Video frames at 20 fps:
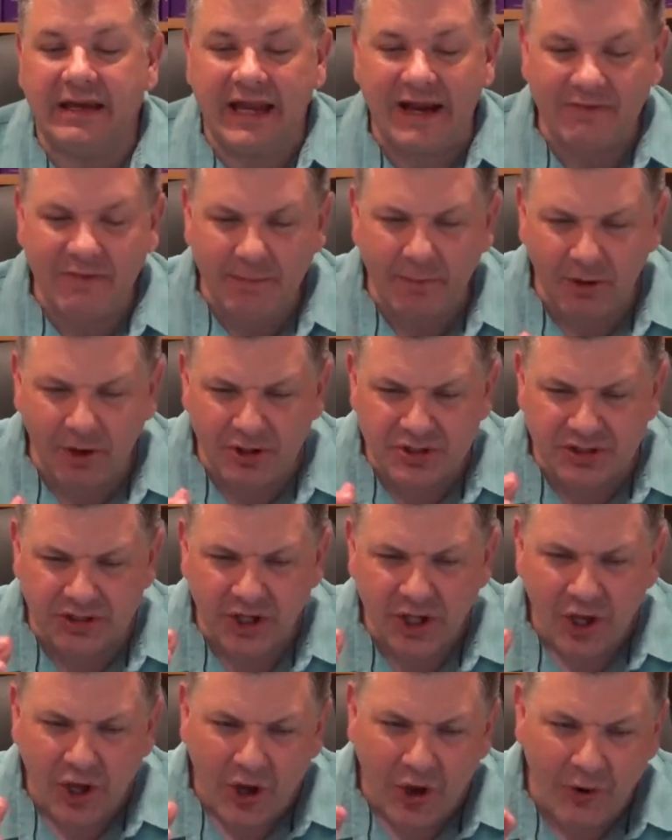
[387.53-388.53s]
Every person
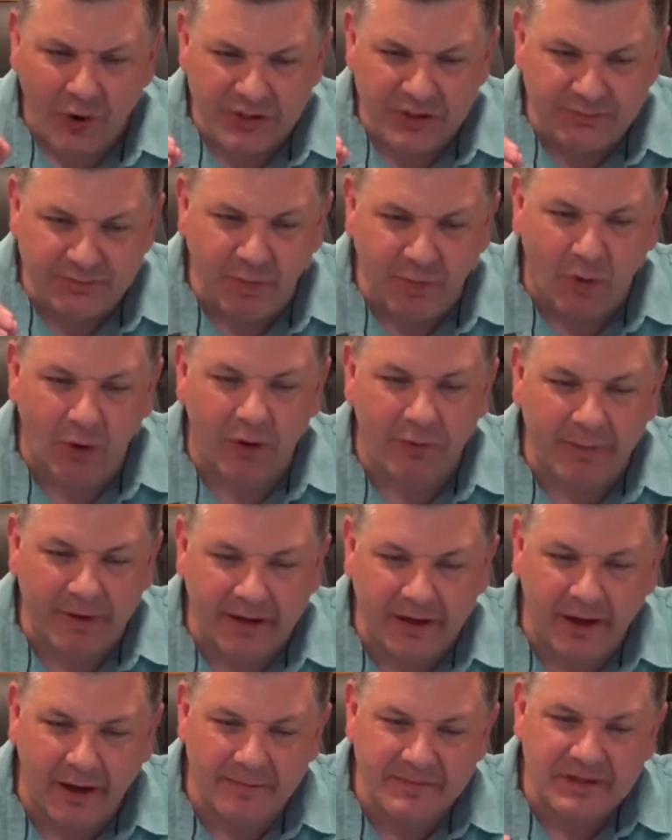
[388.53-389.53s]
who is born
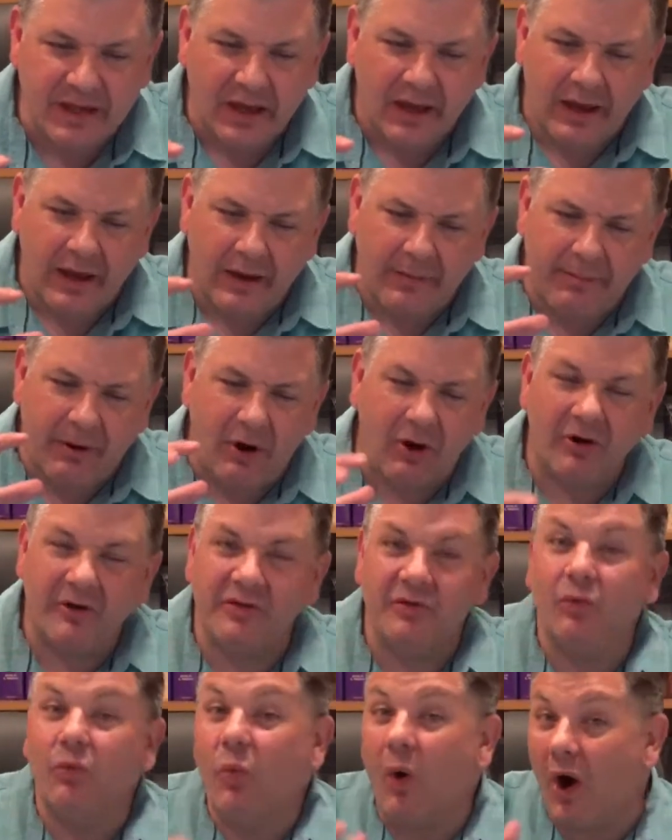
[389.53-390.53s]
becomes a part of
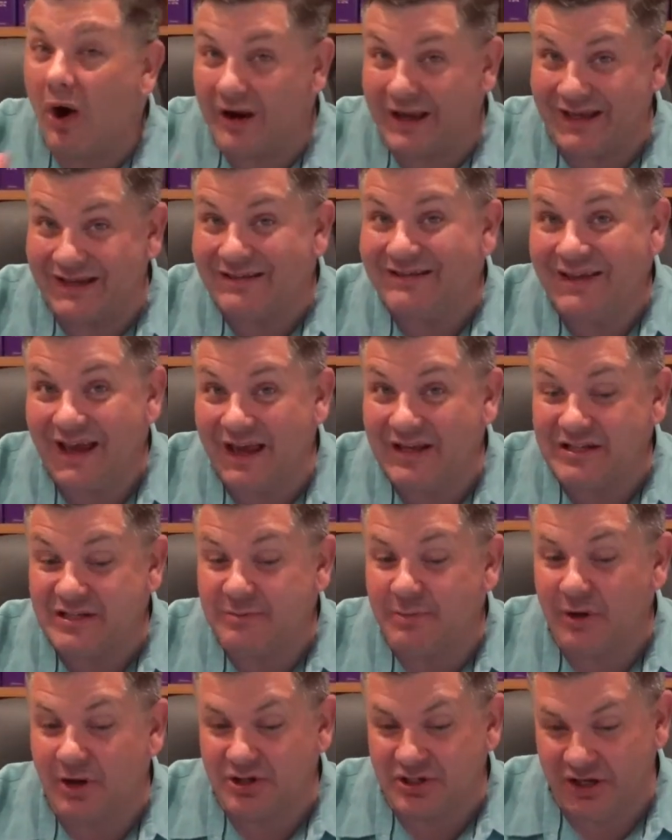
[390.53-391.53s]
the walking dead
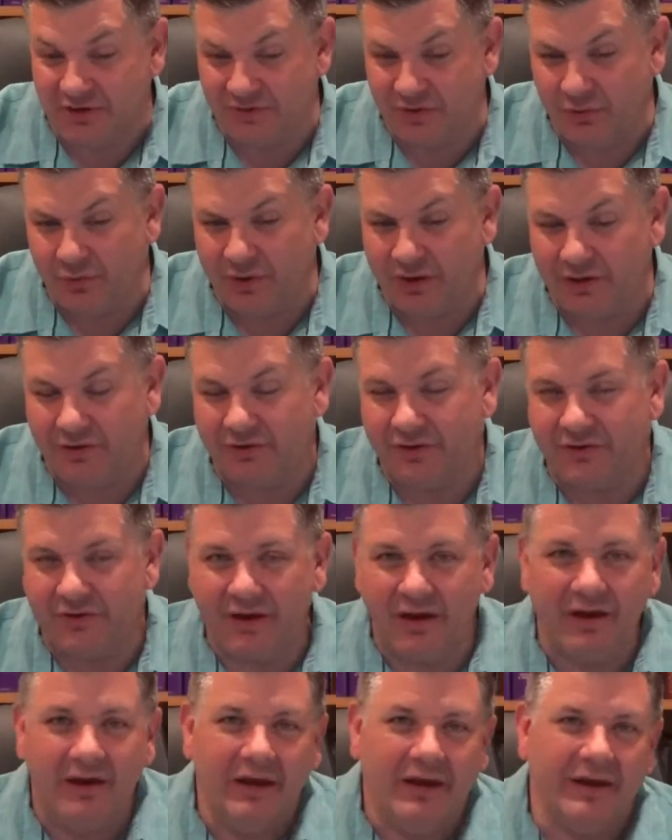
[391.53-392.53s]
spiritually, if you will.
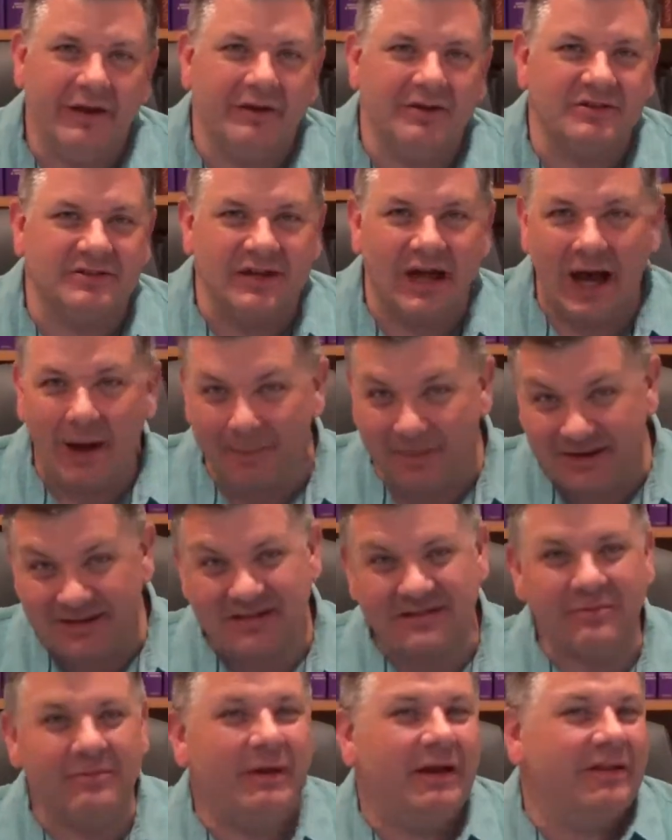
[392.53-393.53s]
You, know, zombies
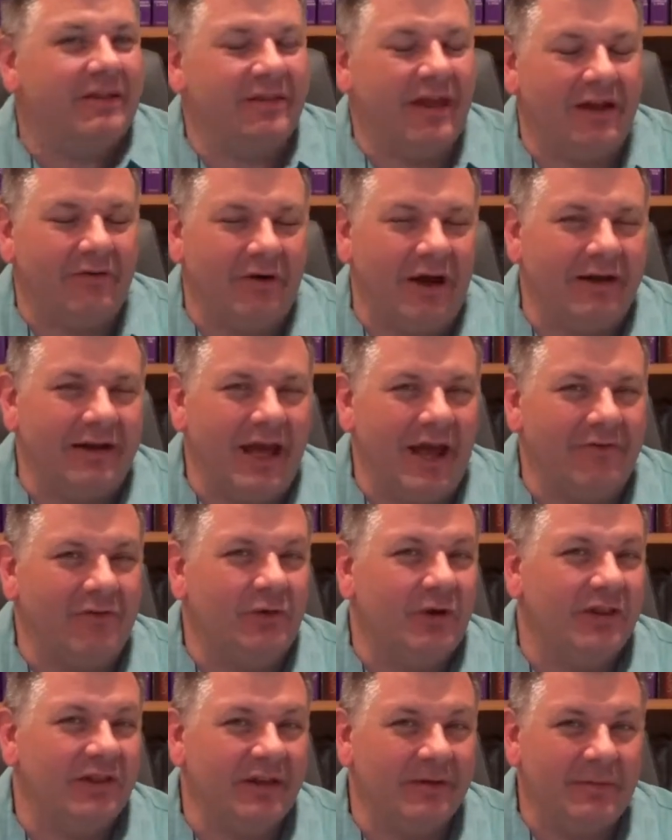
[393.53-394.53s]
is a big thing right now. If you
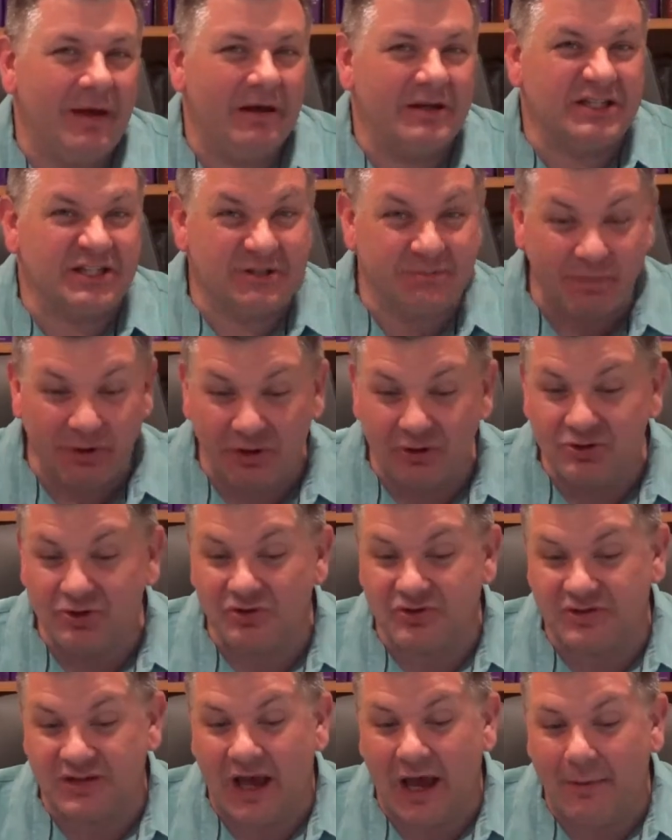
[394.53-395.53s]
want to think about it, spiritual
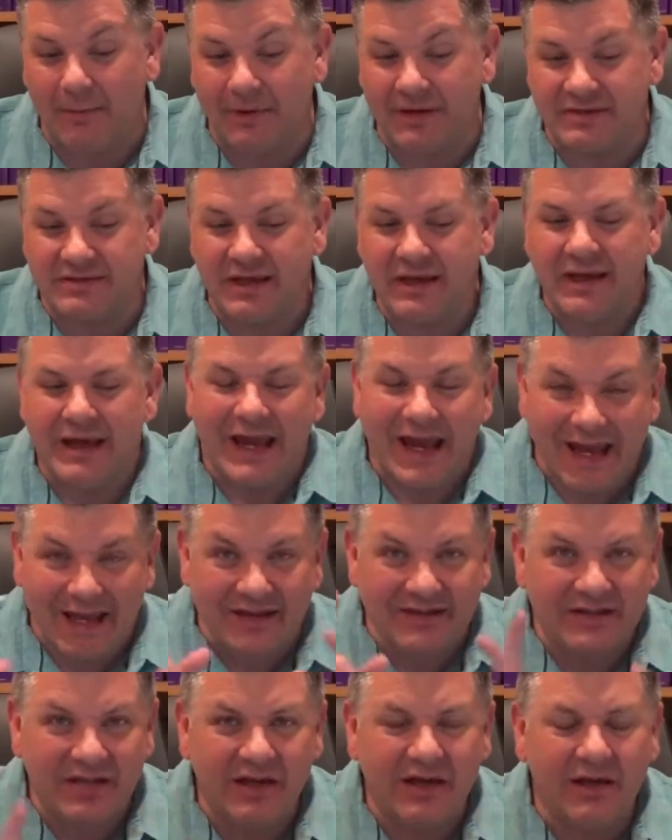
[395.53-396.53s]
zombies
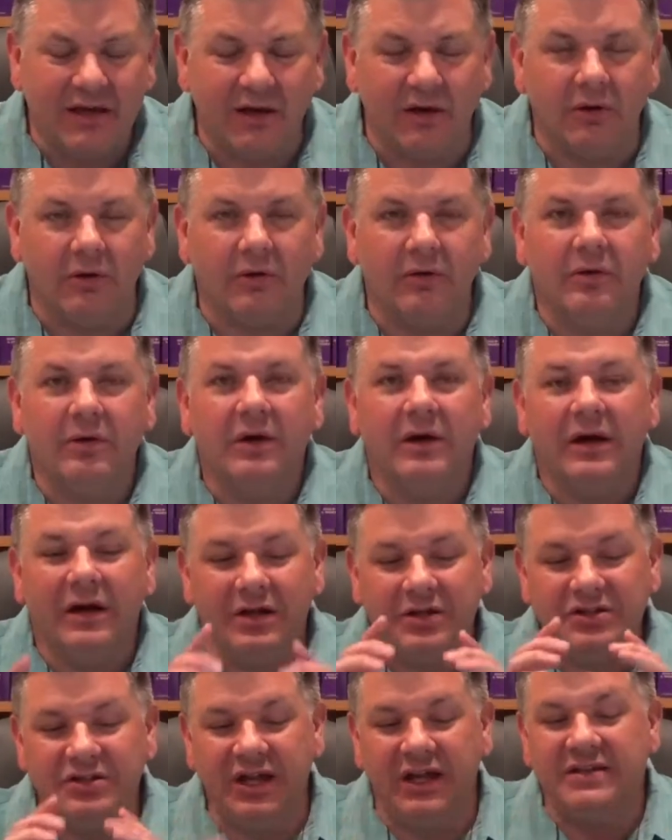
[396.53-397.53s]
until
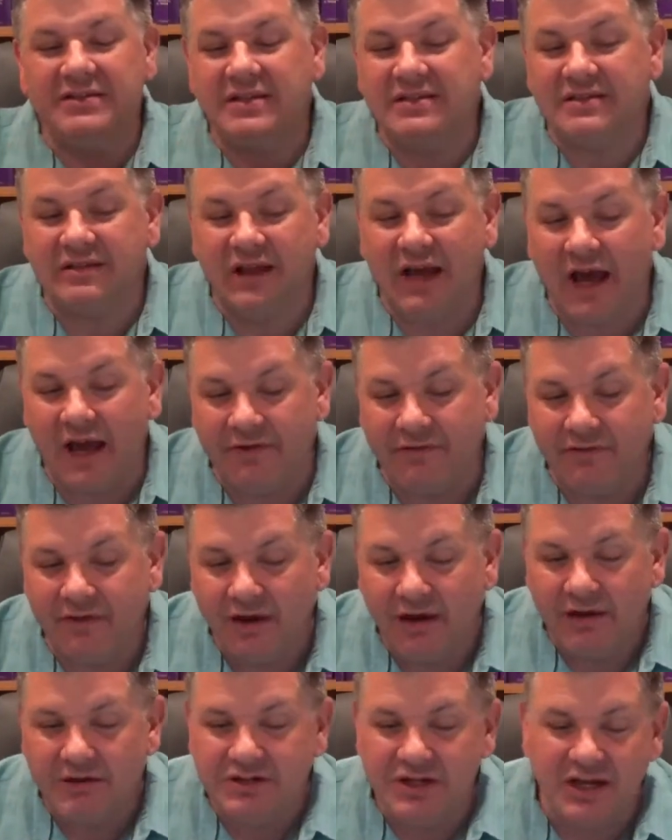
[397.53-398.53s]
Jesus'
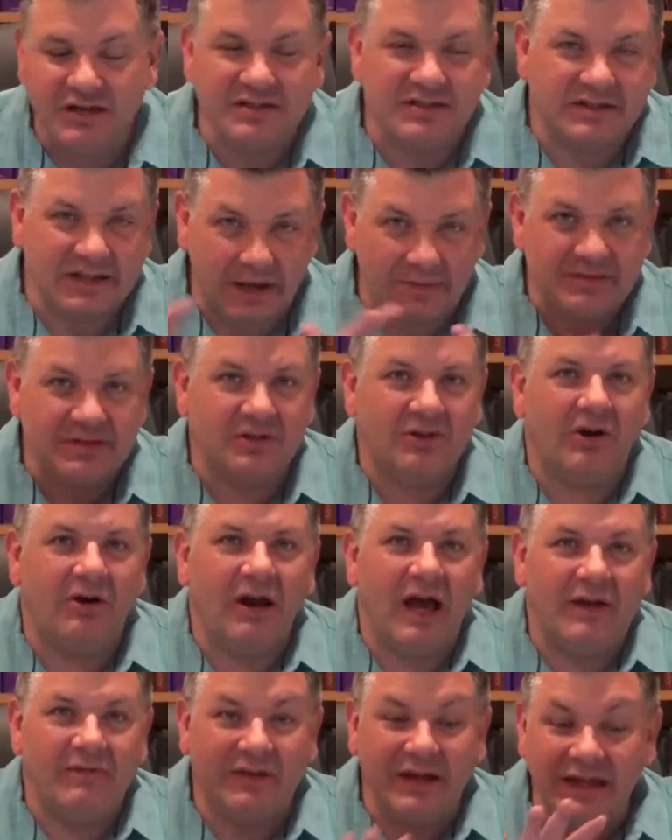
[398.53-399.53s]
life, Jesus comes into our
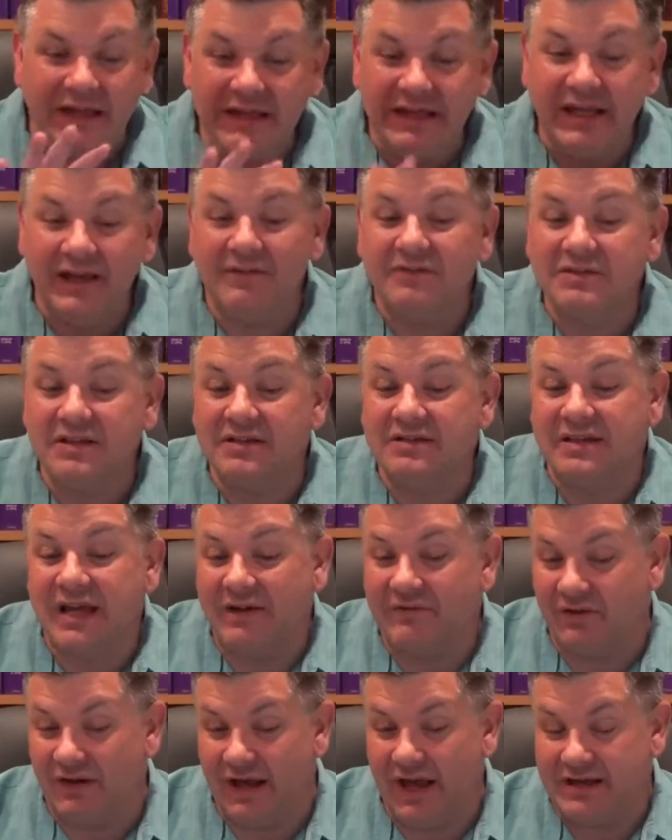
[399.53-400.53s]
life and he gives us
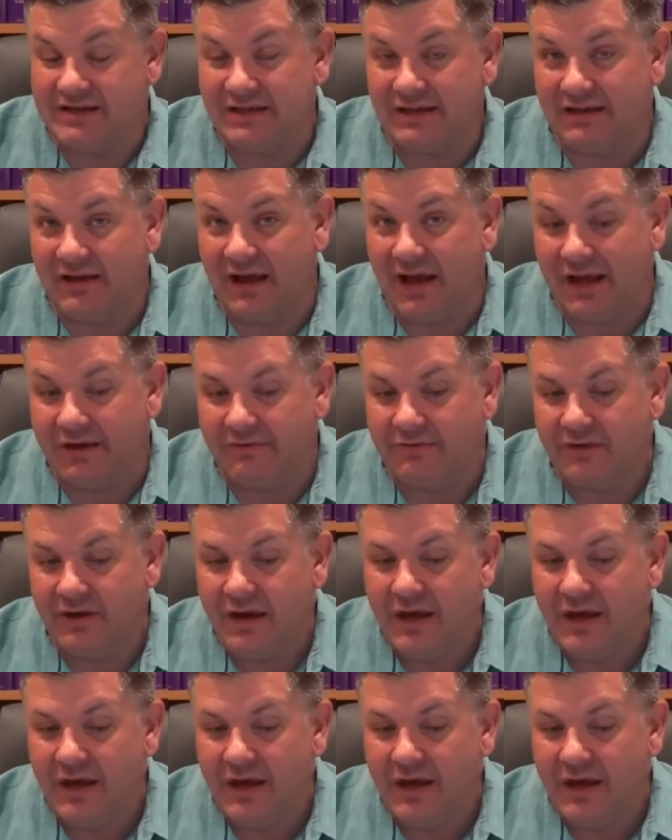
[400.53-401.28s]
everlasting life.